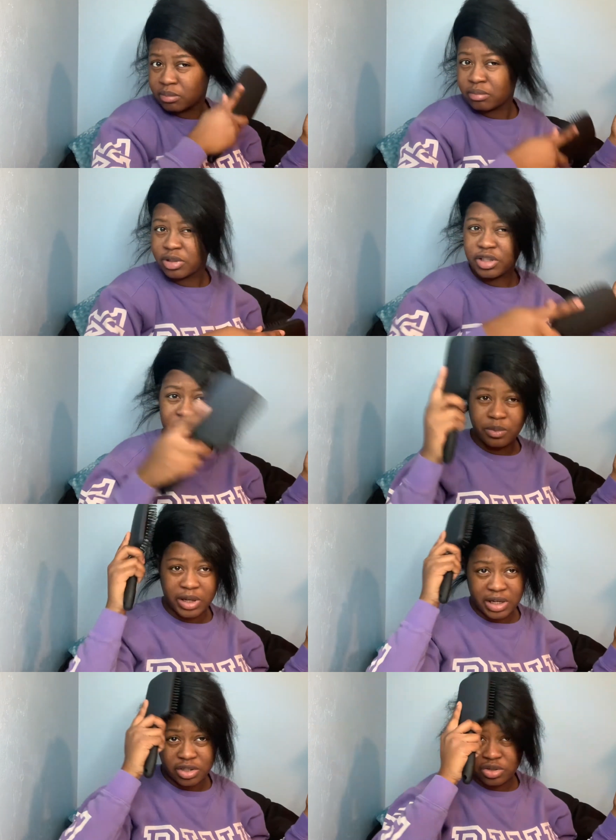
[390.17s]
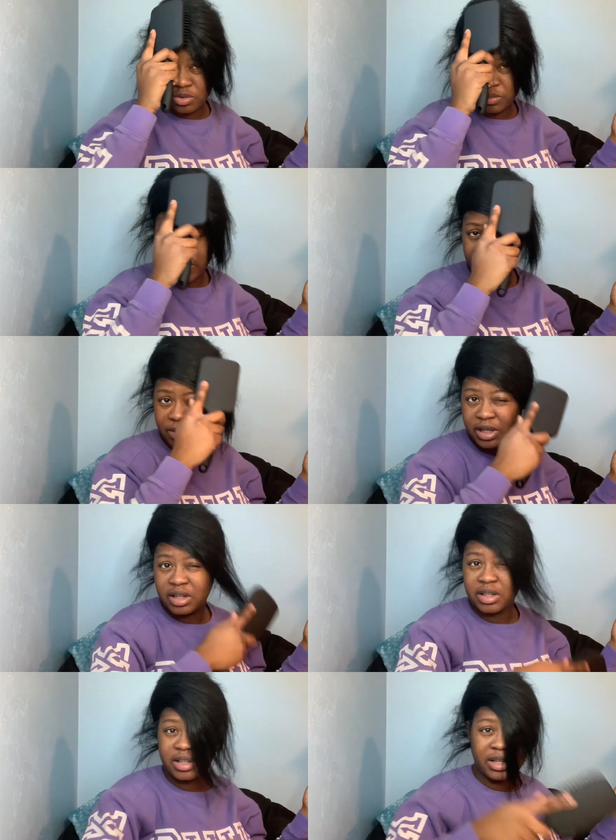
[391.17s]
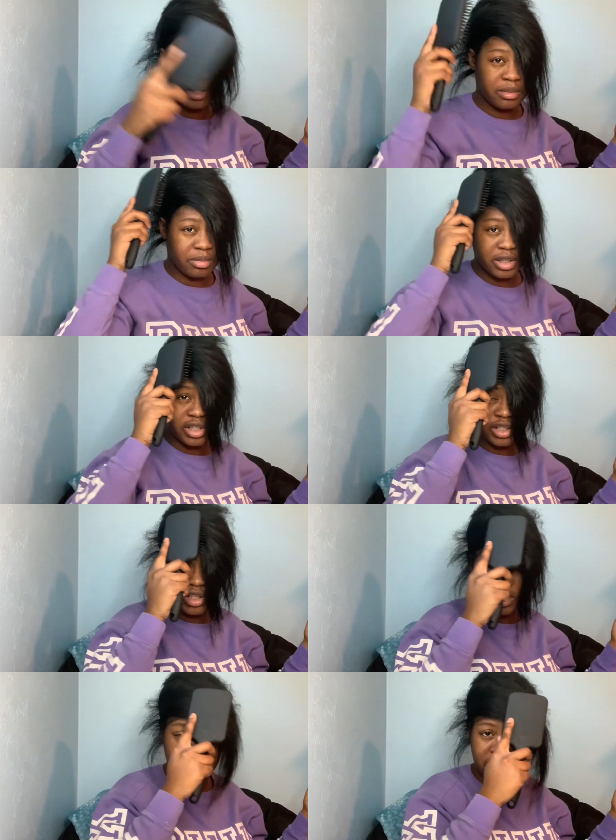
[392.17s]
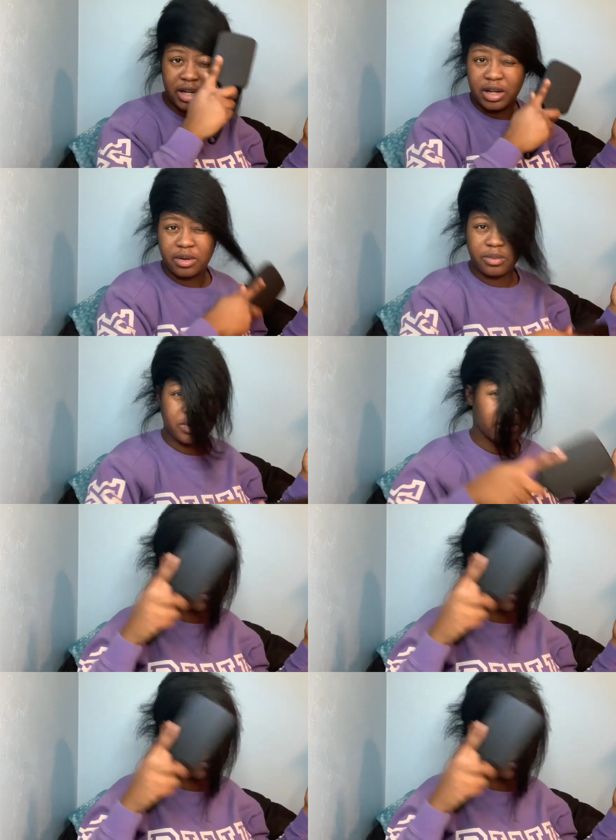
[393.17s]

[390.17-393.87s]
it the way that you wrapped it, and then brush downward.